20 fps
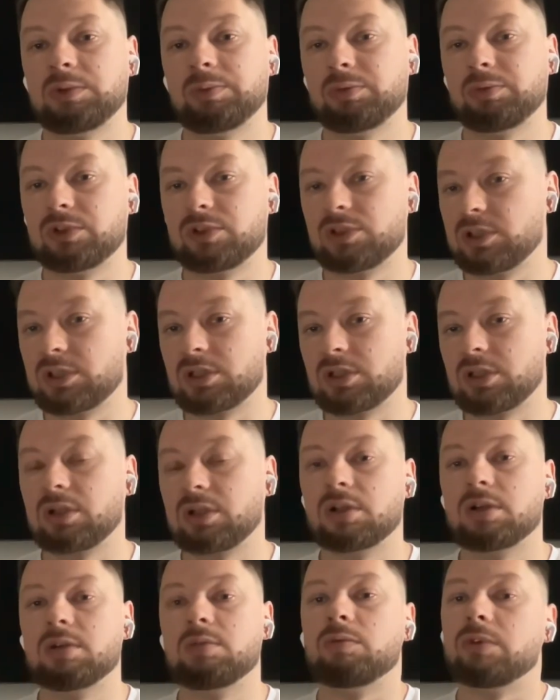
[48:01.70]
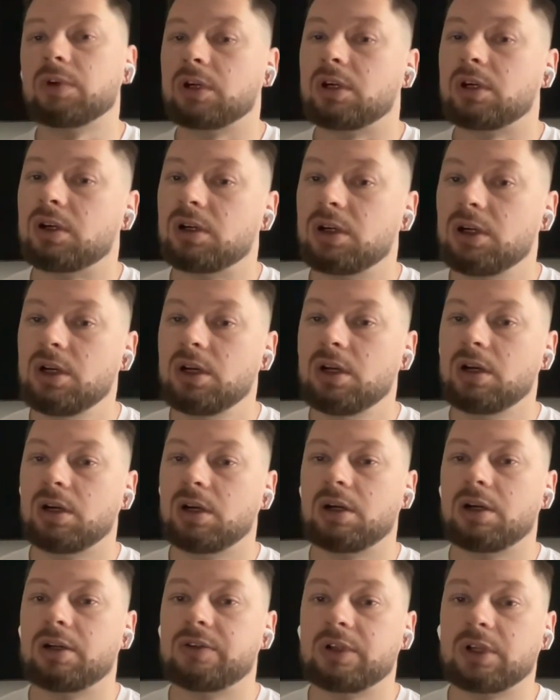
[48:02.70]
people just like go where
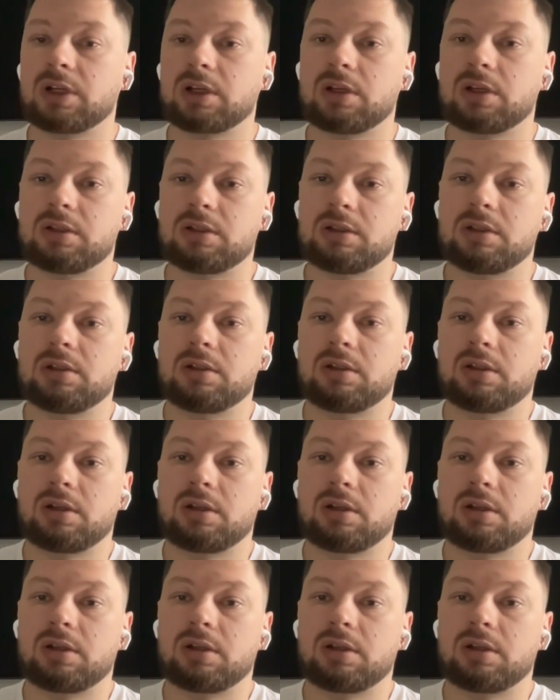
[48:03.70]
they can